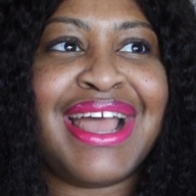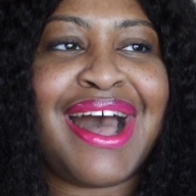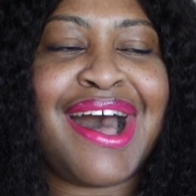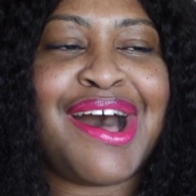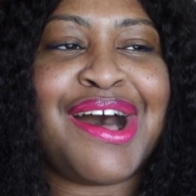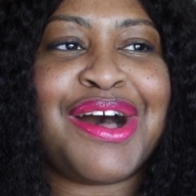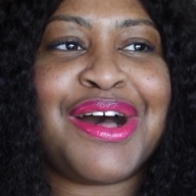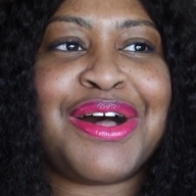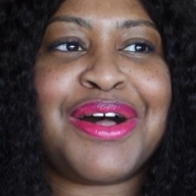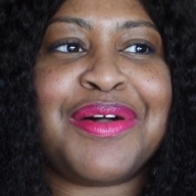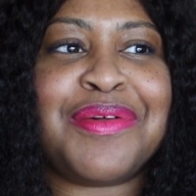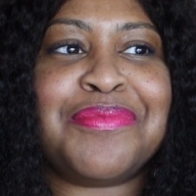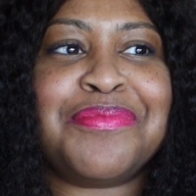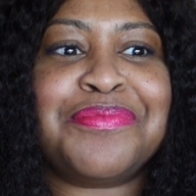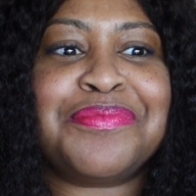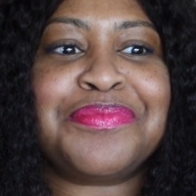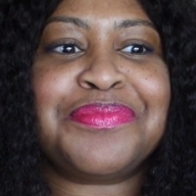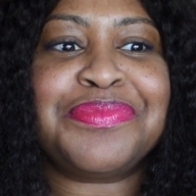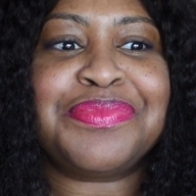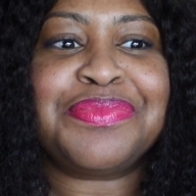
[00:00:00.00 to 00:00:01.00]
I
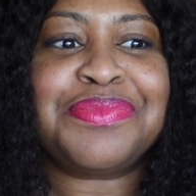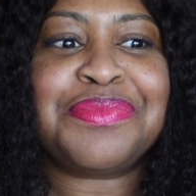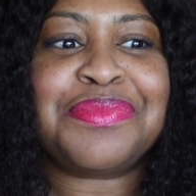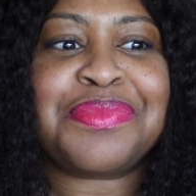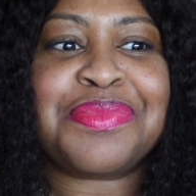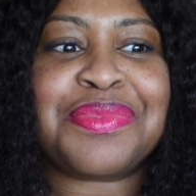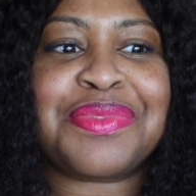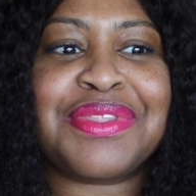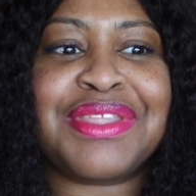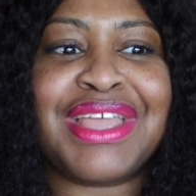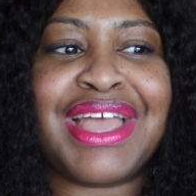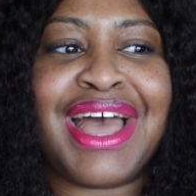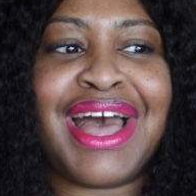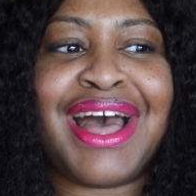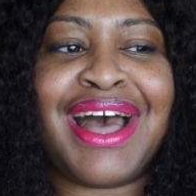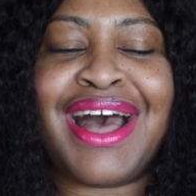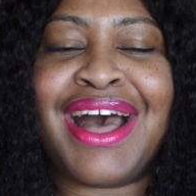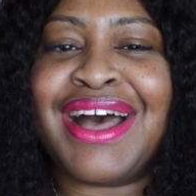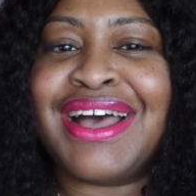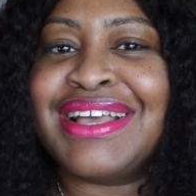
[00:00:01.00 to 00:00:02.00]

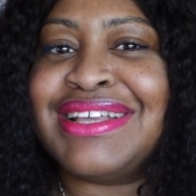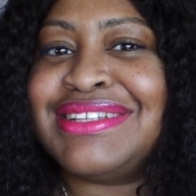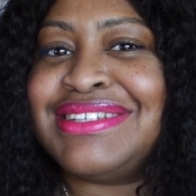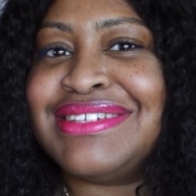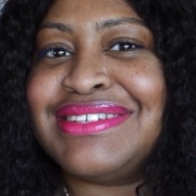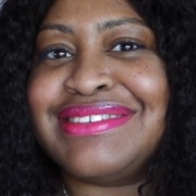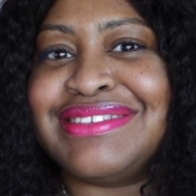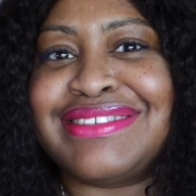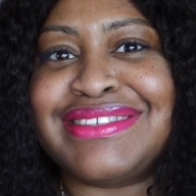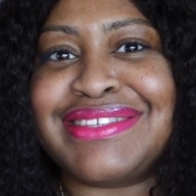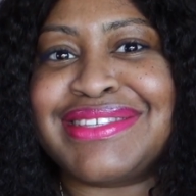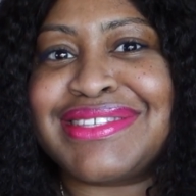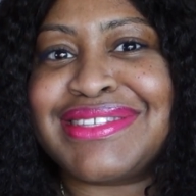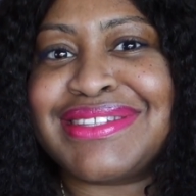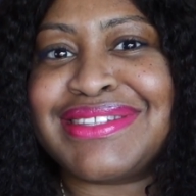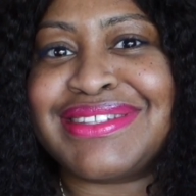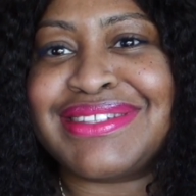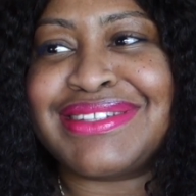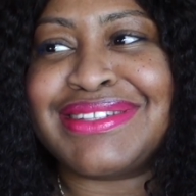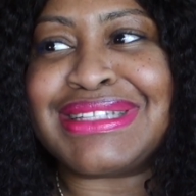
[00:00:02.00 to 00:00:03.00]
just
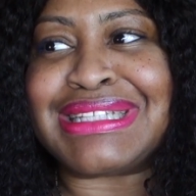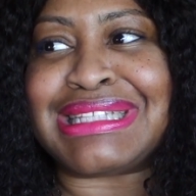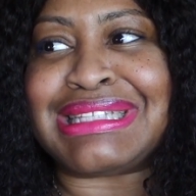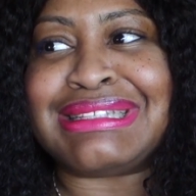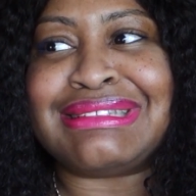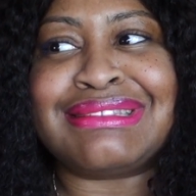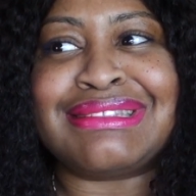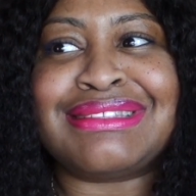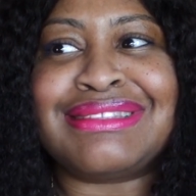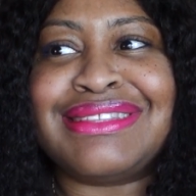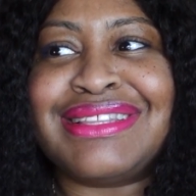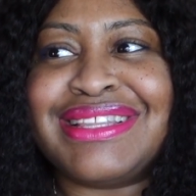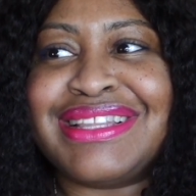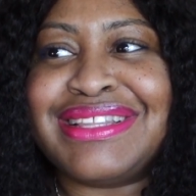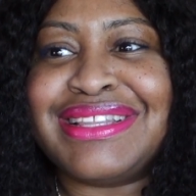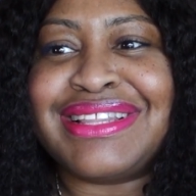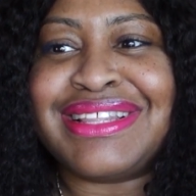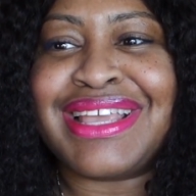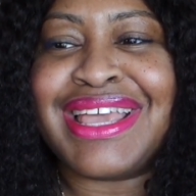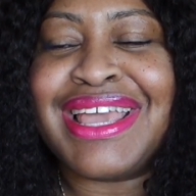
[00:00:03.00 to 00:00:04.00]

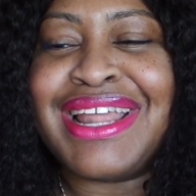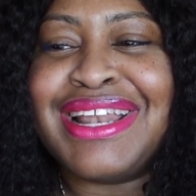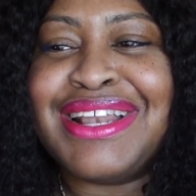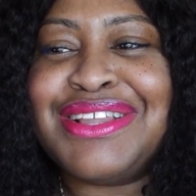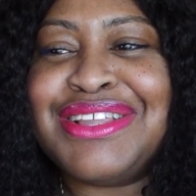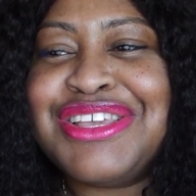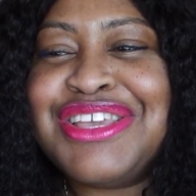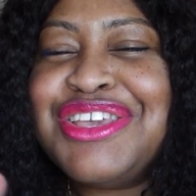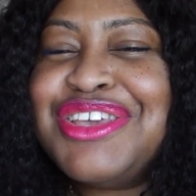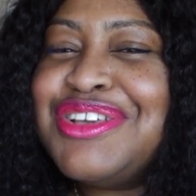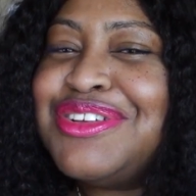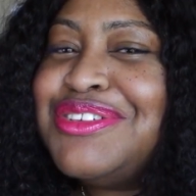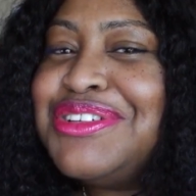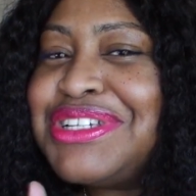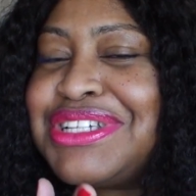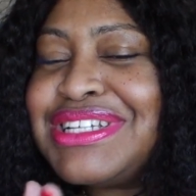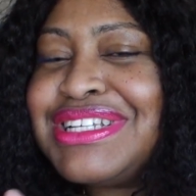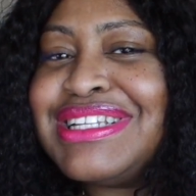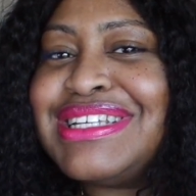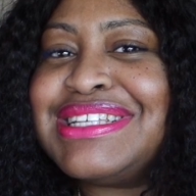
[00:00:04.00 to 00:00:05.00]
can
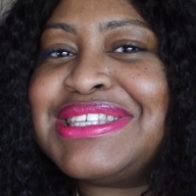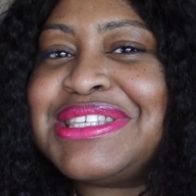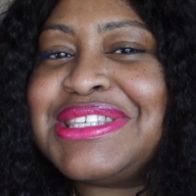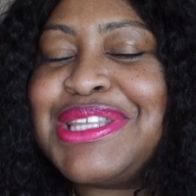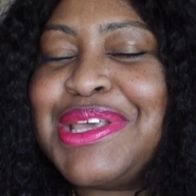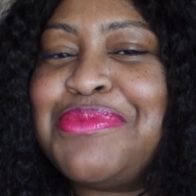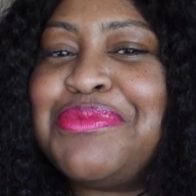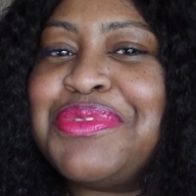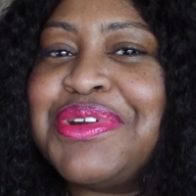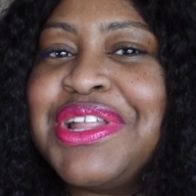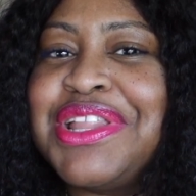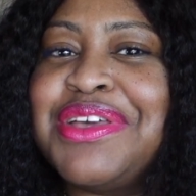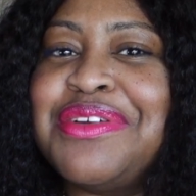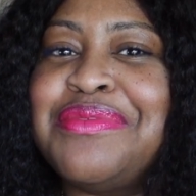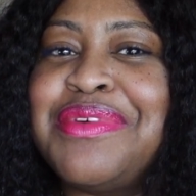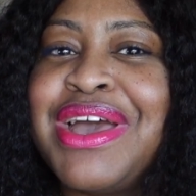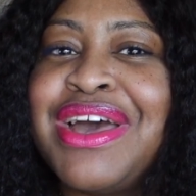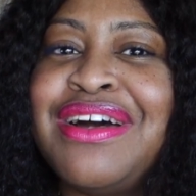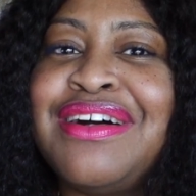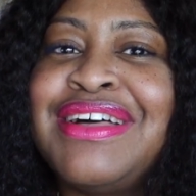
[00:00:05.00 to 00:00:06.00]
usually sleep really
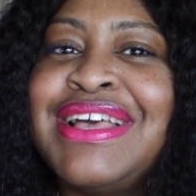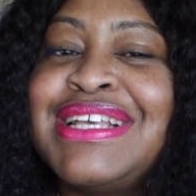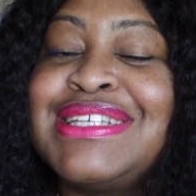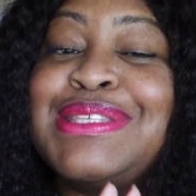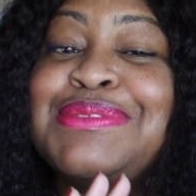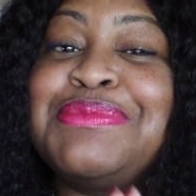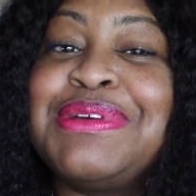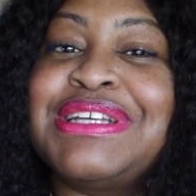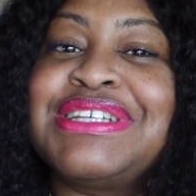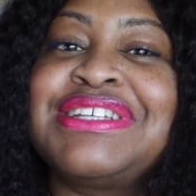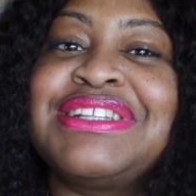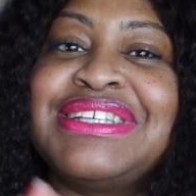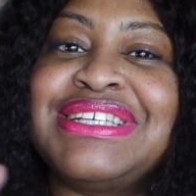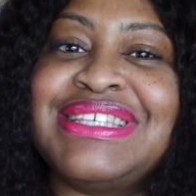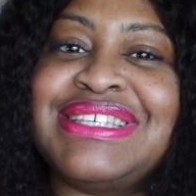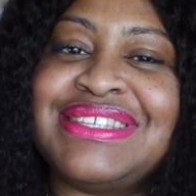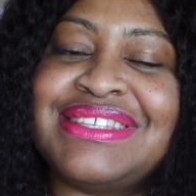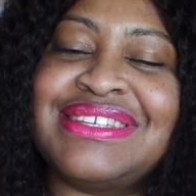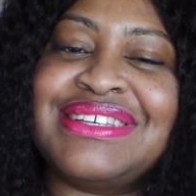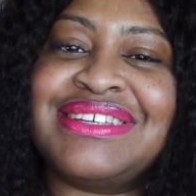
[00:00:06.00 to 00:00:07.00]
well, especially
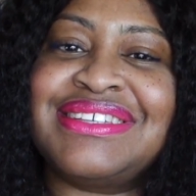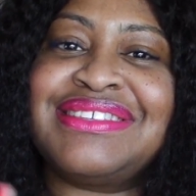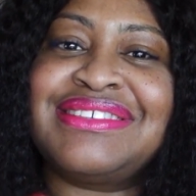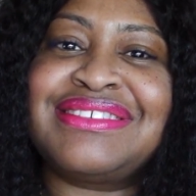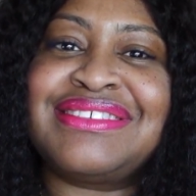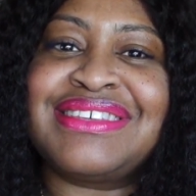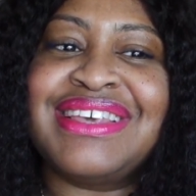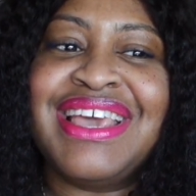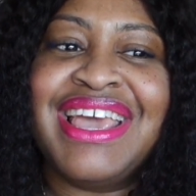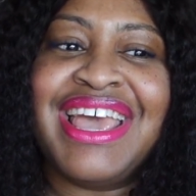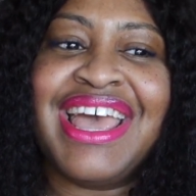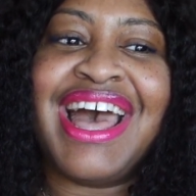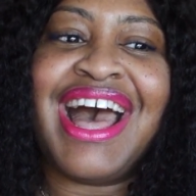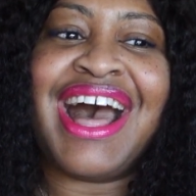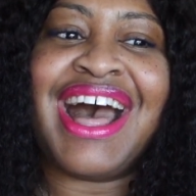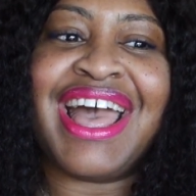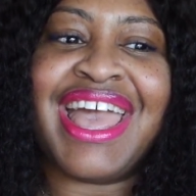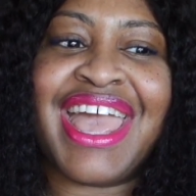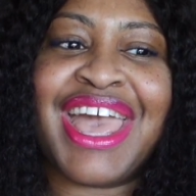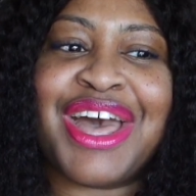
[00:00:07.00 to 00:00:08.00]
since
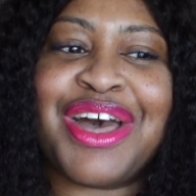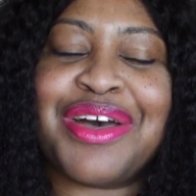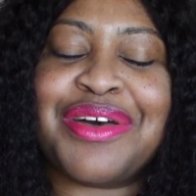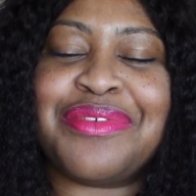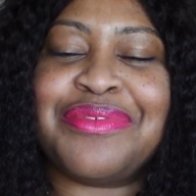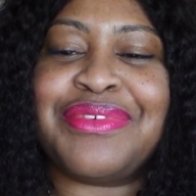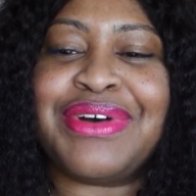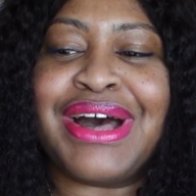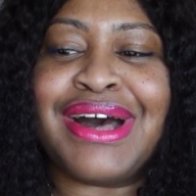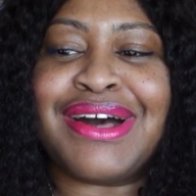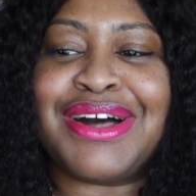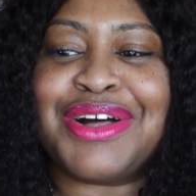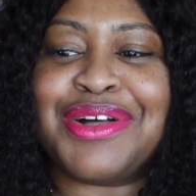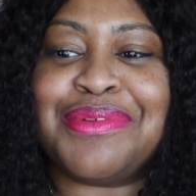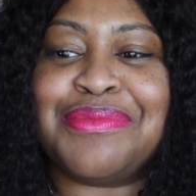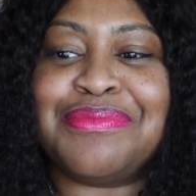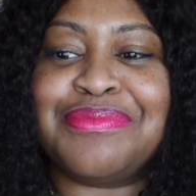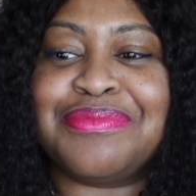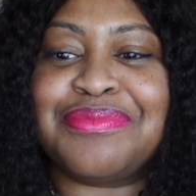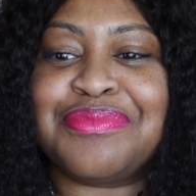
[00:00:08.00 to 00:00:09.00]
I have
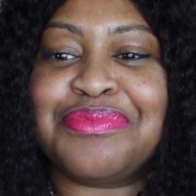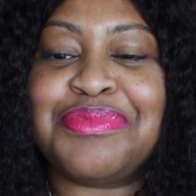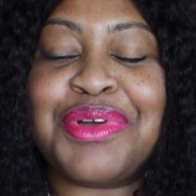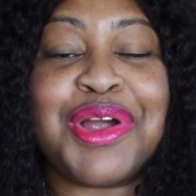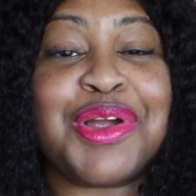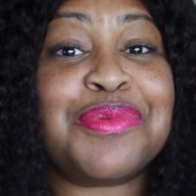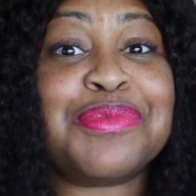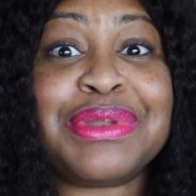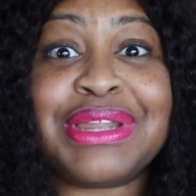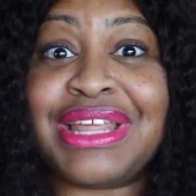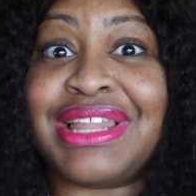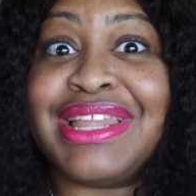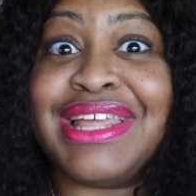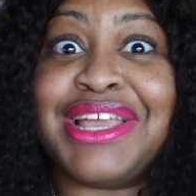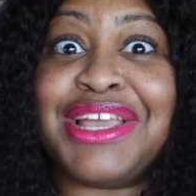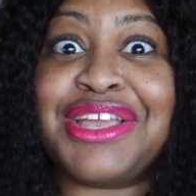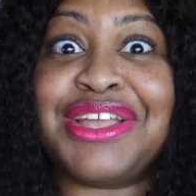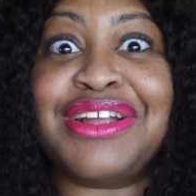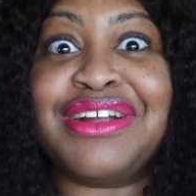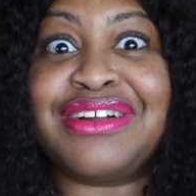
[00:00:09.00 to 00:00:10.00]
permanently
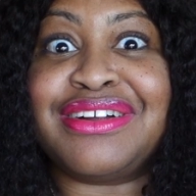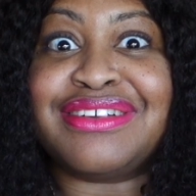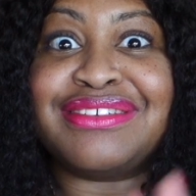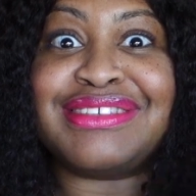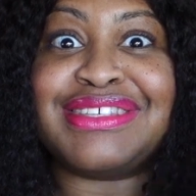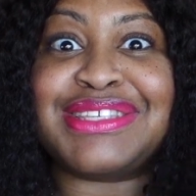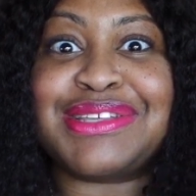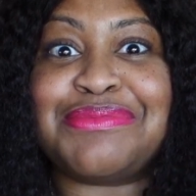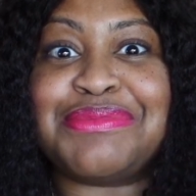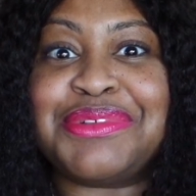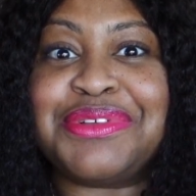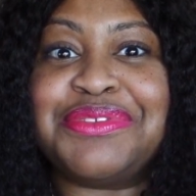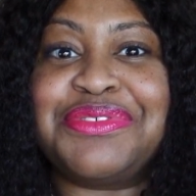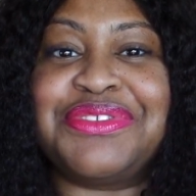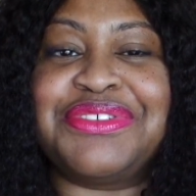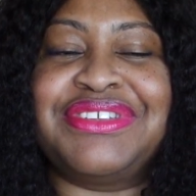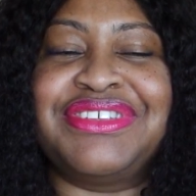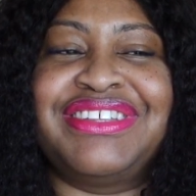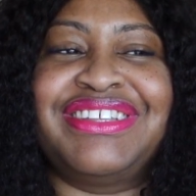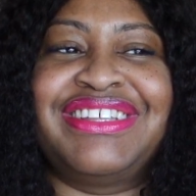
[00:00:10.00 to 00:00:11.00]
cured some of